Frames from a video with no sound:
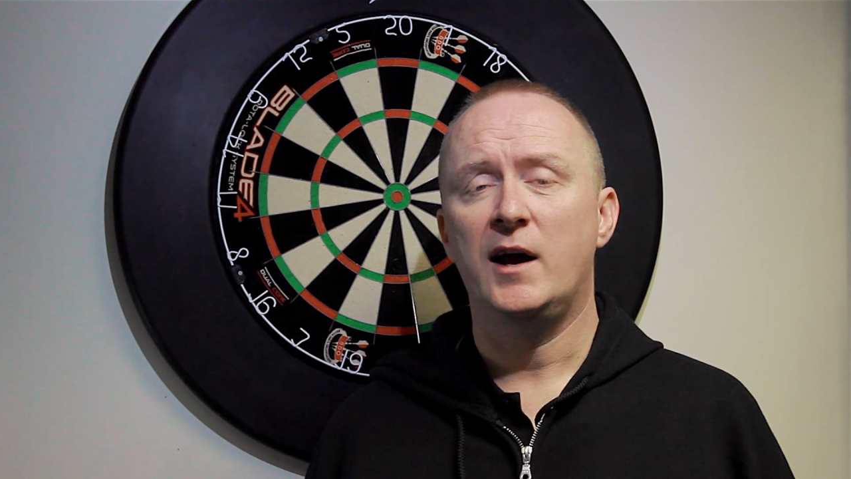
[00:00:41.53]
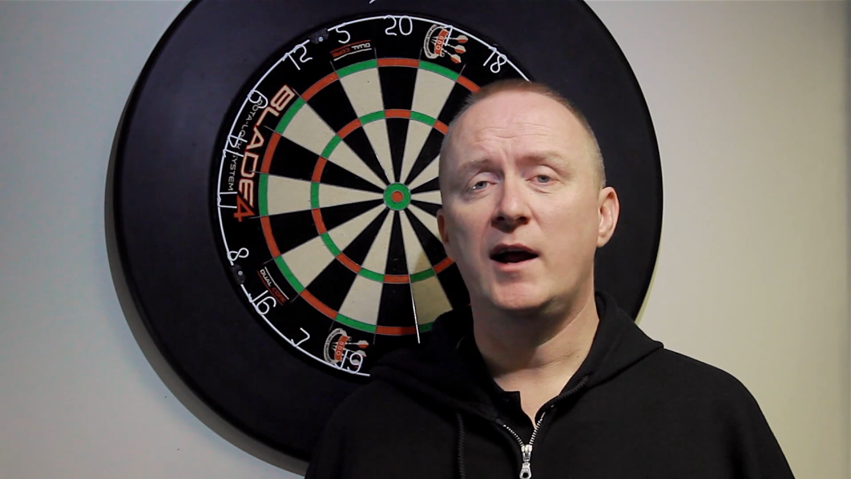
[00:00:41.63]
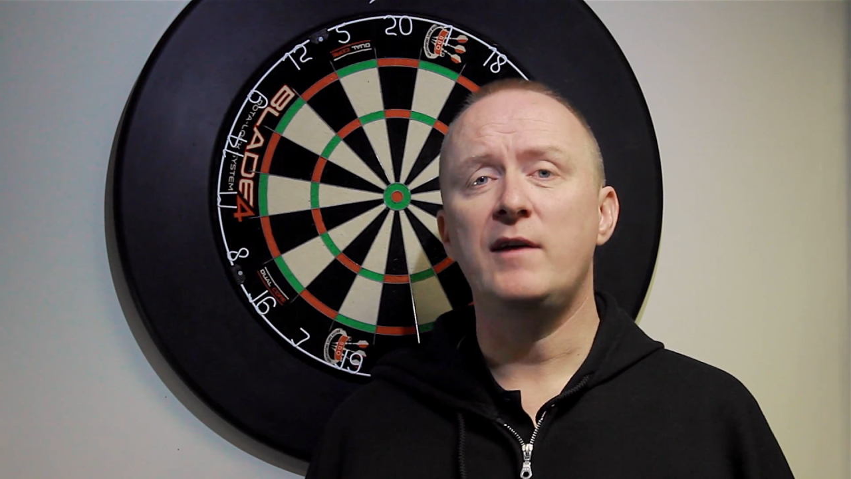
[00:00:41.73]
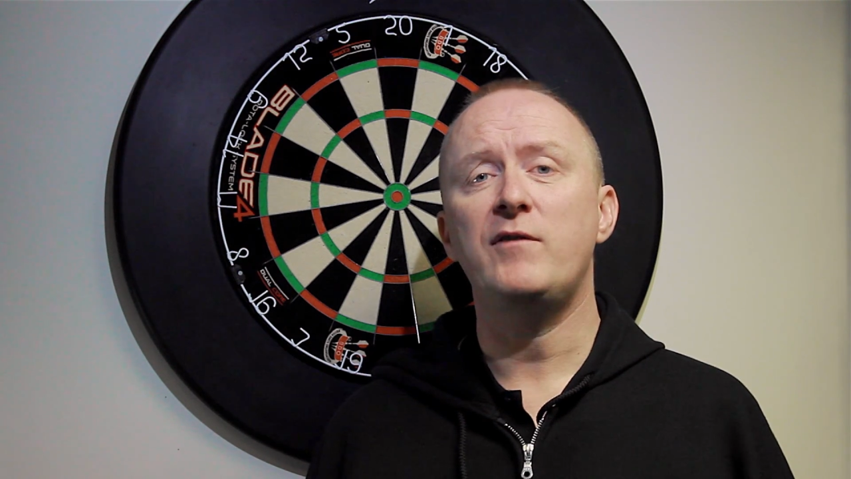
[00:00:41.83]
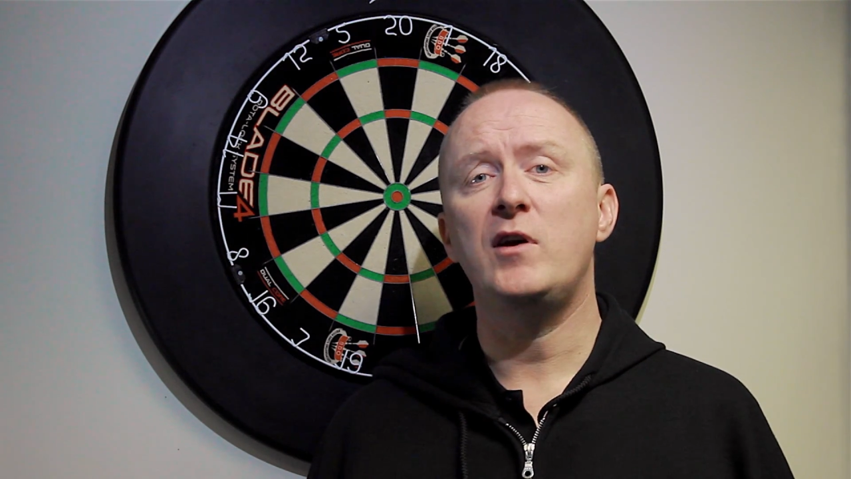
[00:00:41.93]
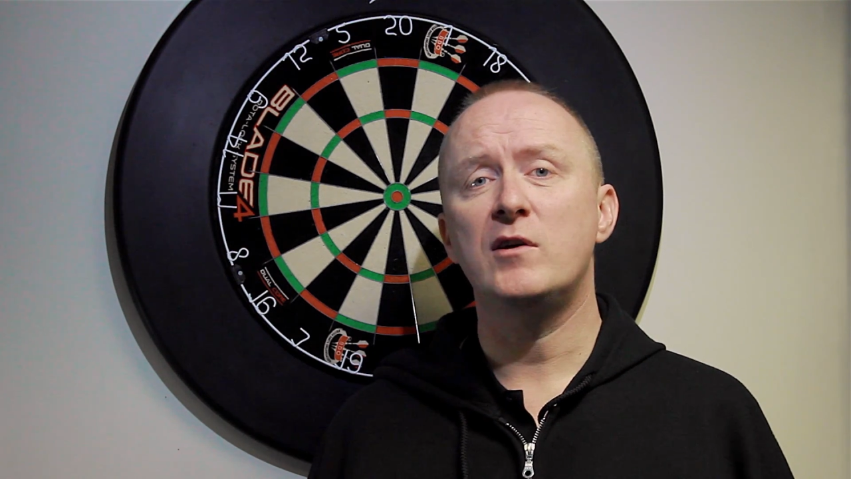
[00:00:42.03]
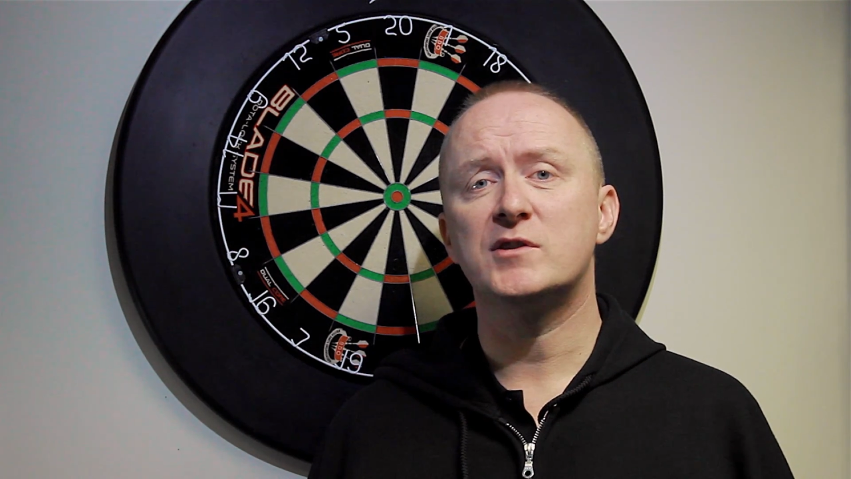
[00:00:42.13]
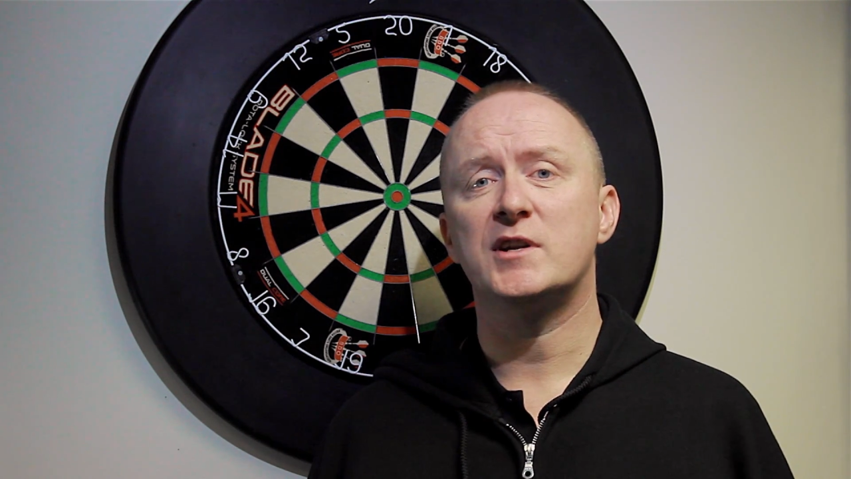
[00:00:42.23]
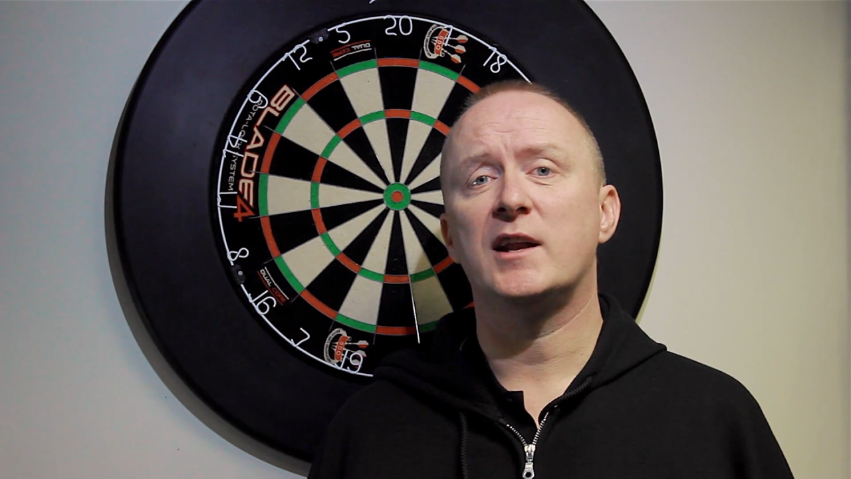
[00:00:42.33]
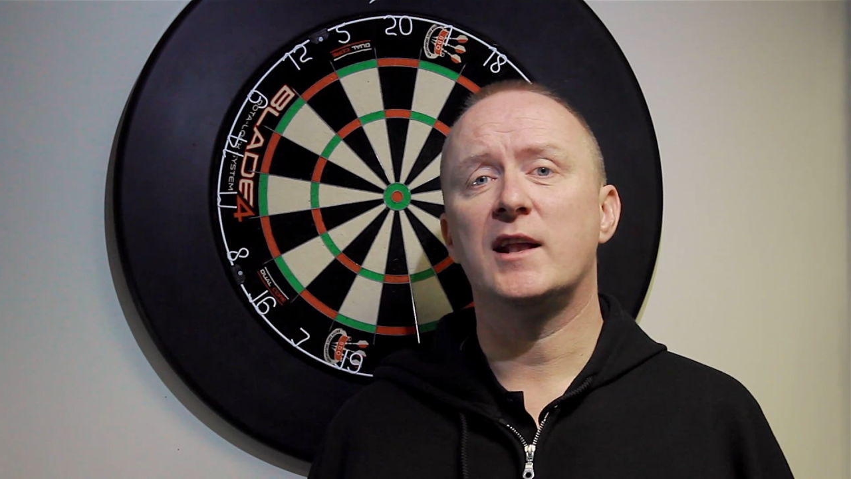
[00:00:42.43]
And if you're
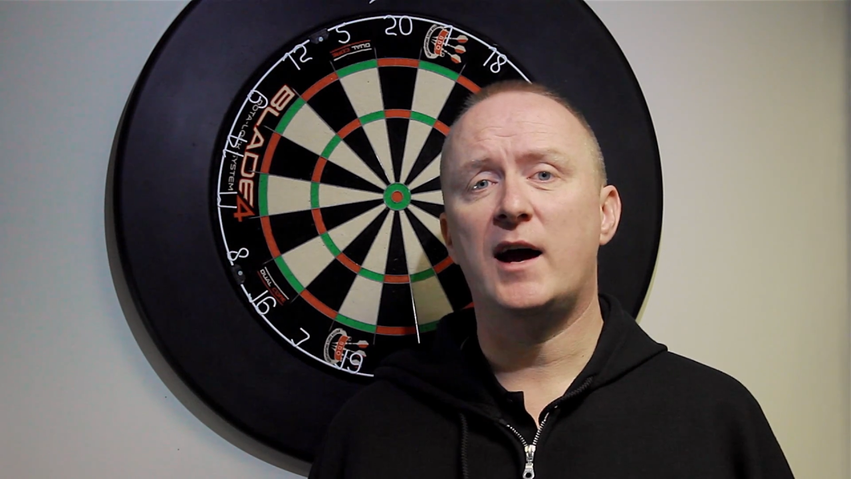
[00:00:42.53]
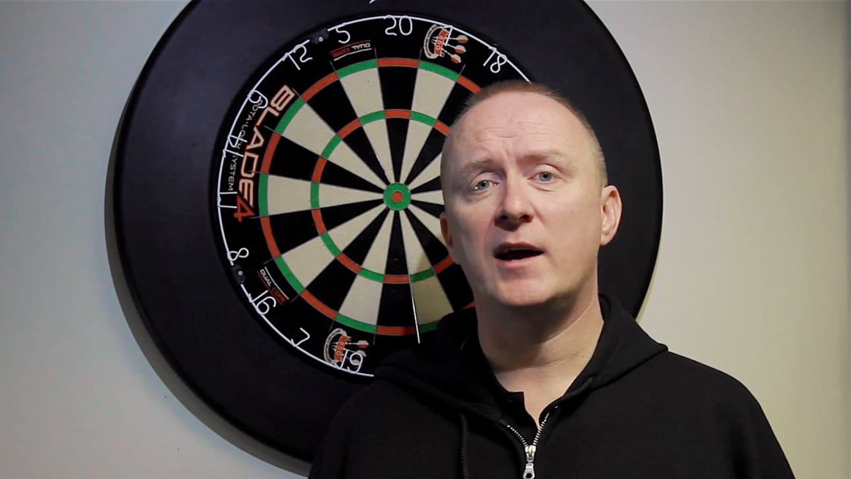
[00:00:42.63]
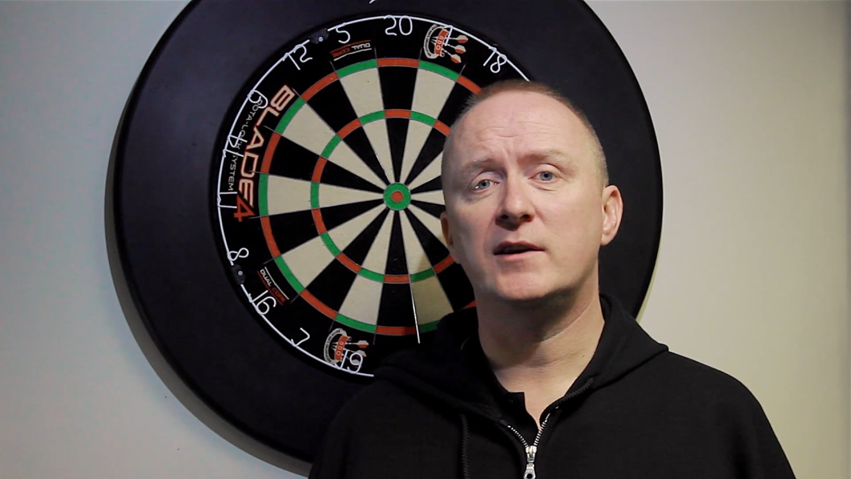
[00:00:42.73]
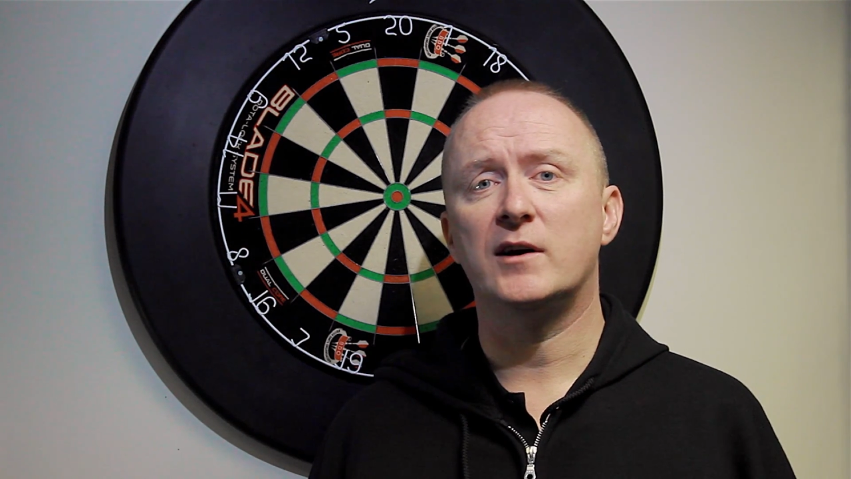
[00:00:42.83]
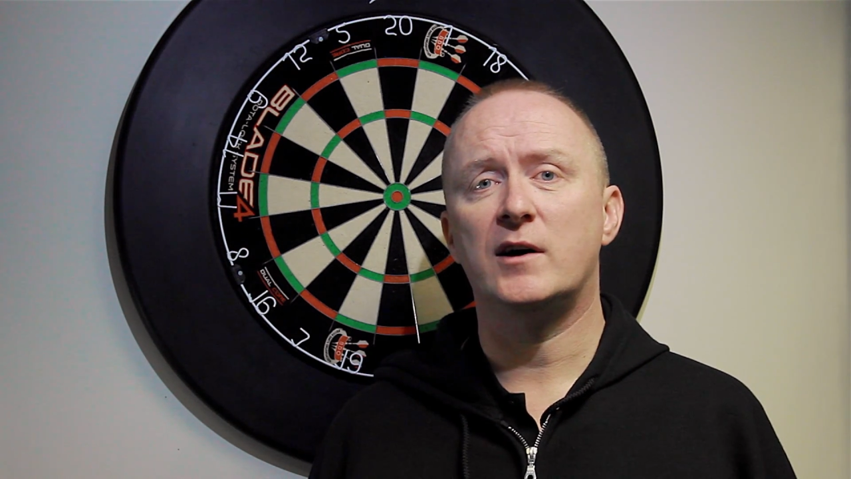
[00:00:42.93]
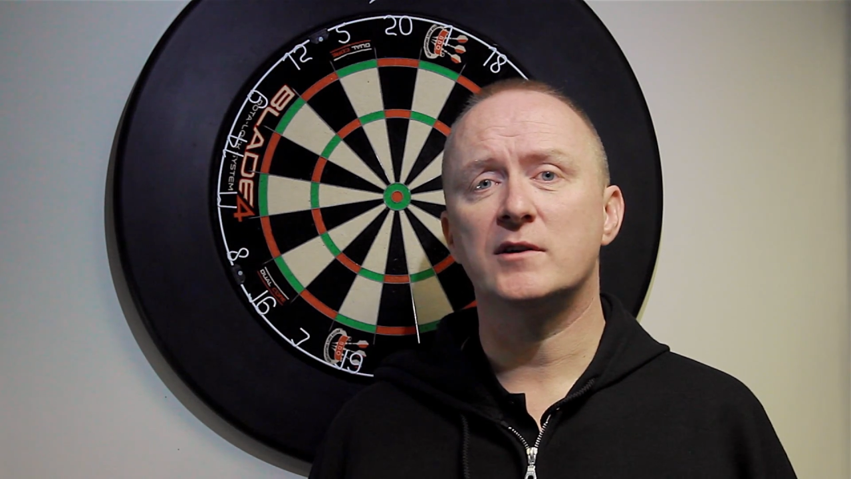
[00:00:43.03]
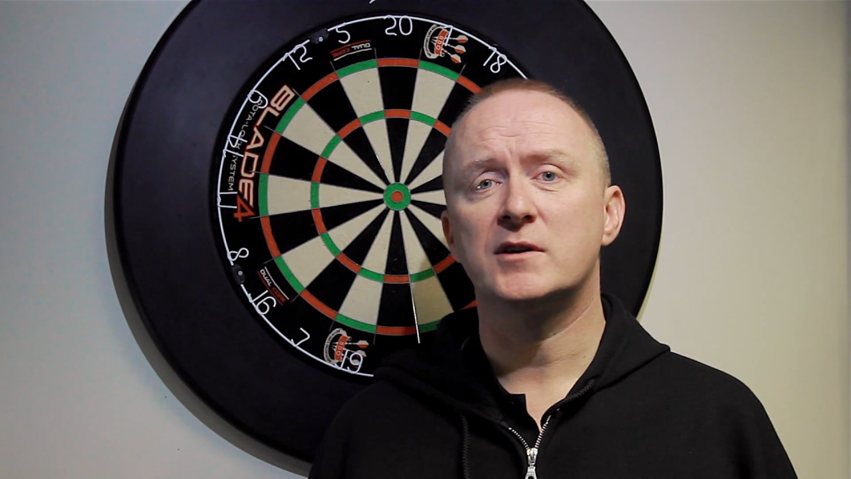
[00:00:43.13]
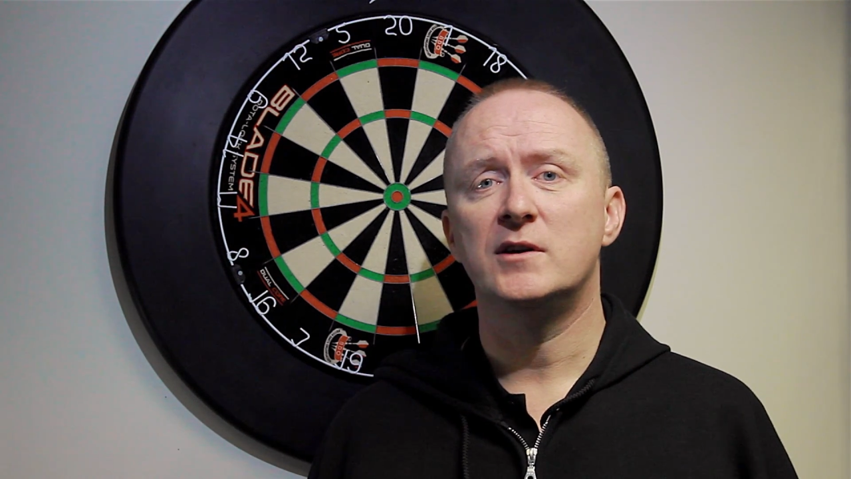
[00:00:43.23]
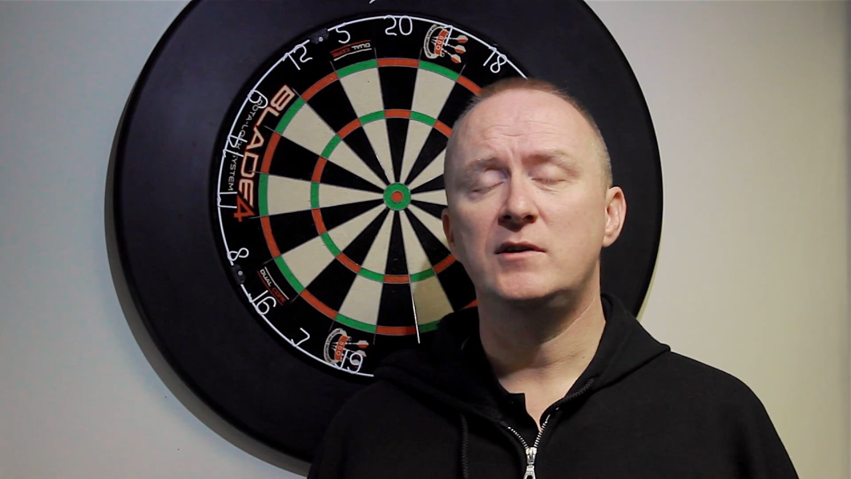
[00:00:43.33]
using a light dart,